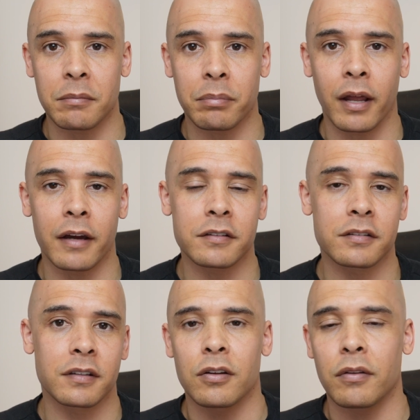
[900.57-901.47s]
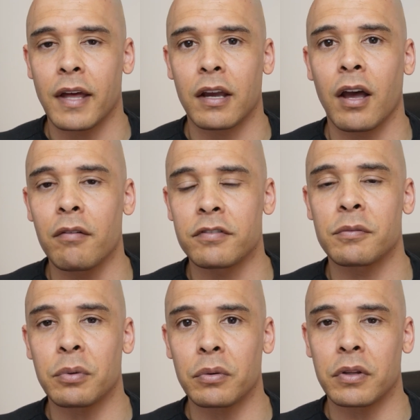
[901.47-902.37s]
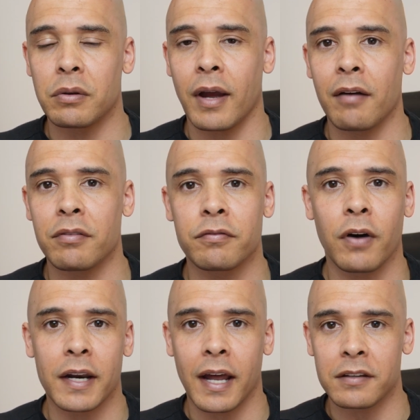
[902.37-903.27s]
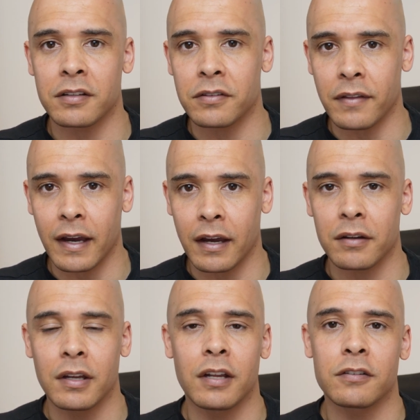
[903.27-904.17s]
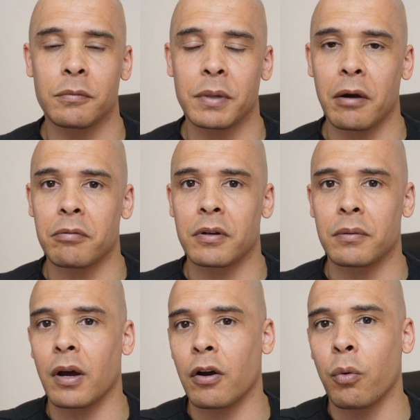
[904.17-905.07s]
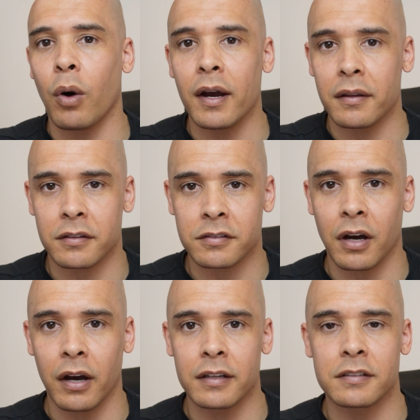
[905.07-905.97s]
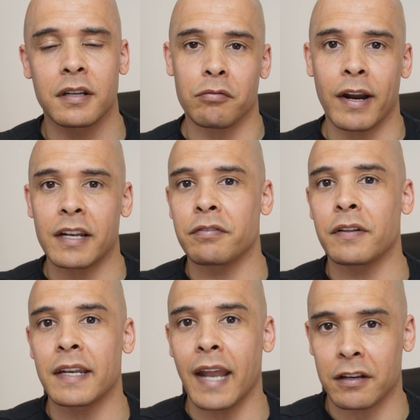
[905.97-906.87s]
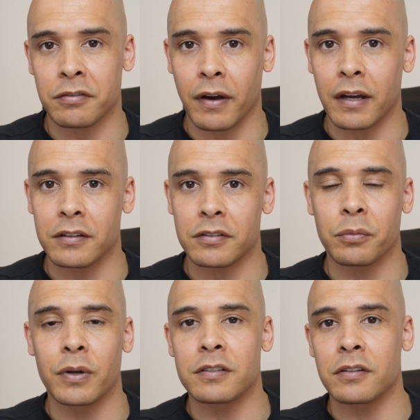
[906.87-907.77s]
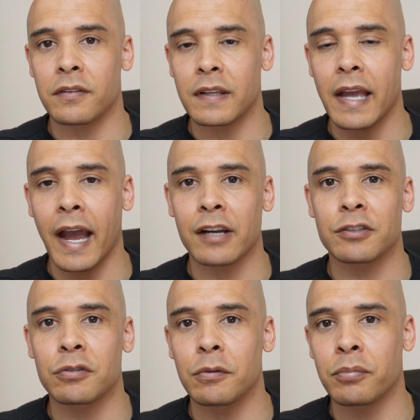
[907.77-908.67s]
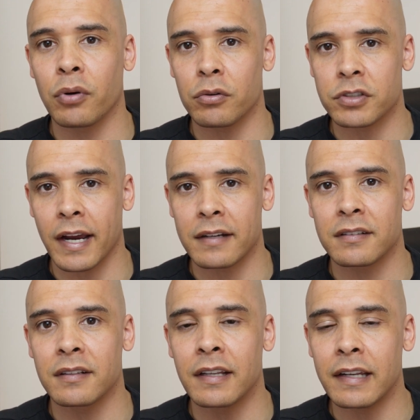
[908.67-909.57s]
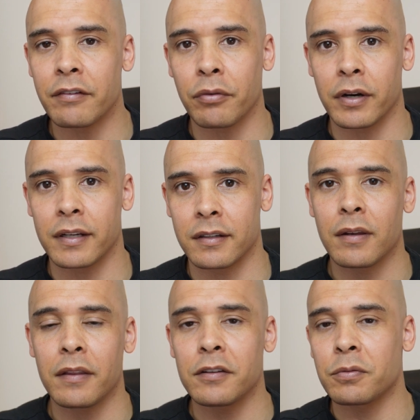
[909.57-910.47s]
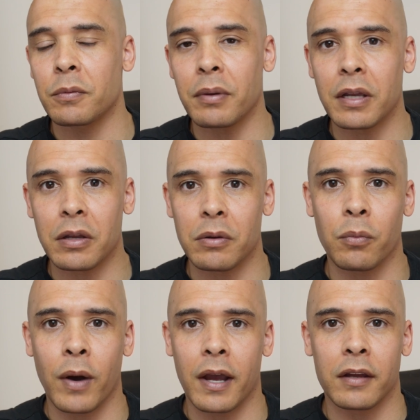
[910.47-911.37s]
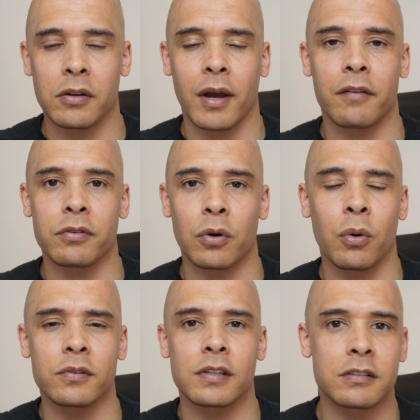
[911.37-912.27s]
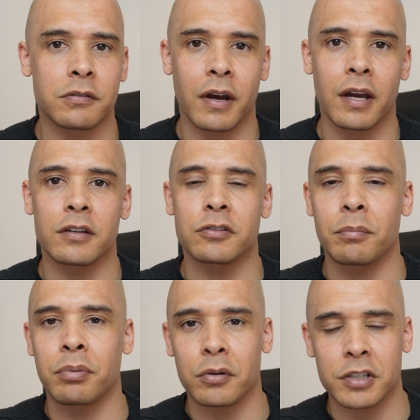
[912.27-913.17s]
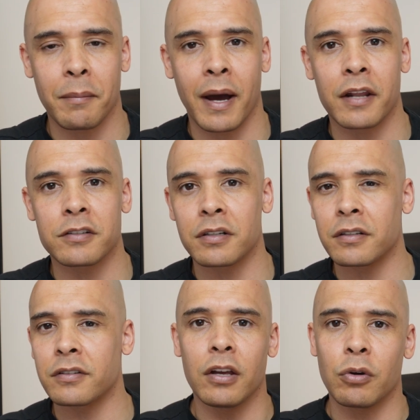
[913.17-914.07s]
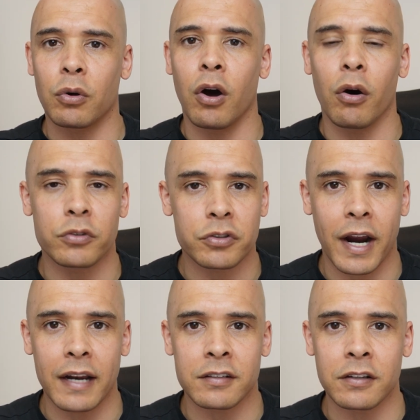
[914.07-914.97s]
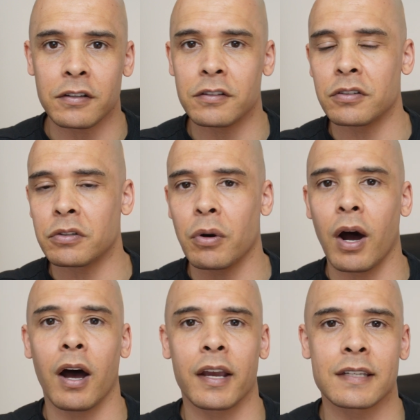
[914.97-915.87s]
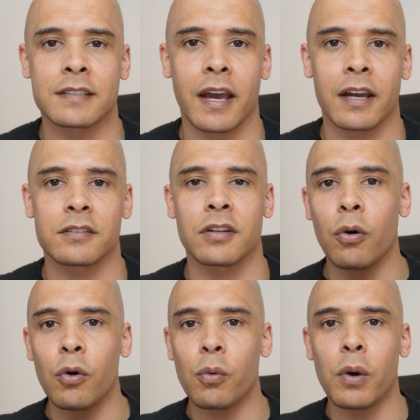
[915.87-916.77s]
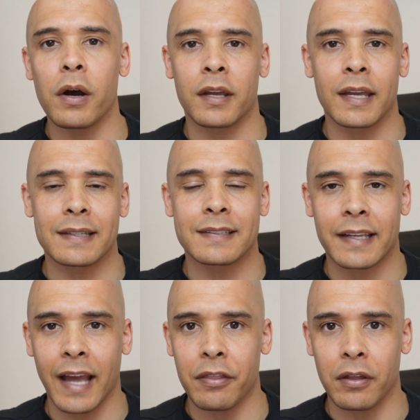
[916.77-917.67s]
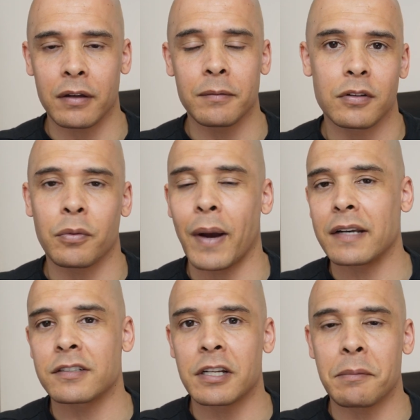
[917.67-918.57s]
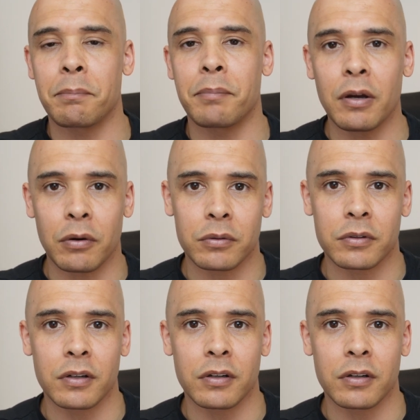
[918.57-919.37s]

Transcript: in place, you're then comfortable that you have the finances there to be able to acquire the site ready for the next phase, which is the actual project delivery. Now, this would be where you have your quantity surveyors, your project managers, your contractors, and your architects all working together to actually build